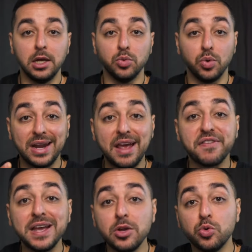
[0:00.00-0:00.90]

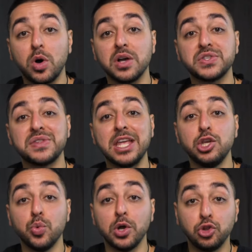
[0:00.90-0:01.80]
Whatever it was that
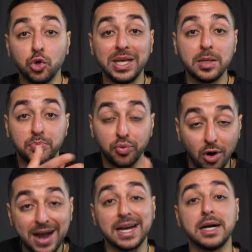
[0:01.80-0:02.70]
you were doing
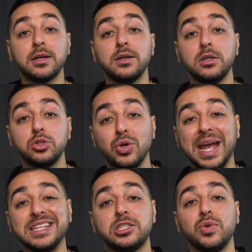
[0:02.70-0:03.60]
prior to
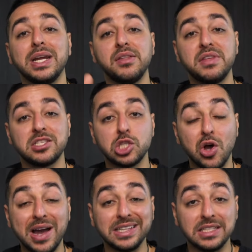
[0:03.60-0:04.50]
entering this
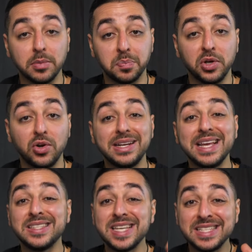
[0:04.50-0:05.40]
dieting period
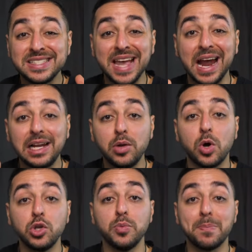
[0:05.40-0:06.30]
is exactly
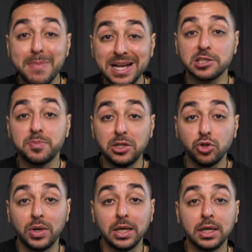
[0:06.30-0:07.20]
what you must be
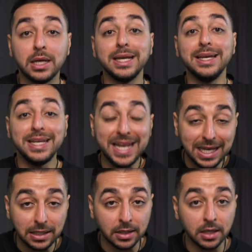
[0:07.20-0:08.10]
doing
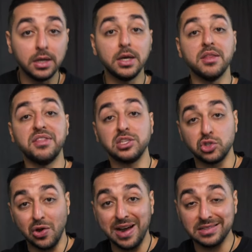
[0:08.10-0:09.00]
in this
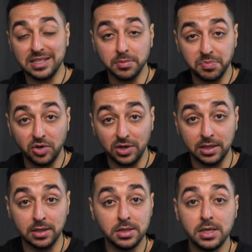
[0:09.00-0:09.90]
dieting
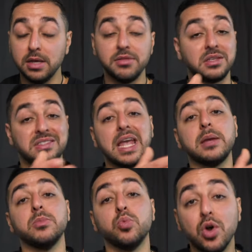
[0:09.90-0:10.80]
period. The
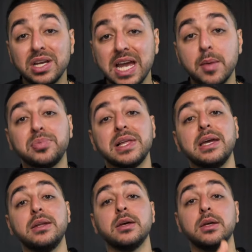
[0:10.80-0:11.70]
same workout
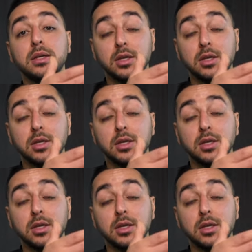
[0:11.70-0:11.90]
plan,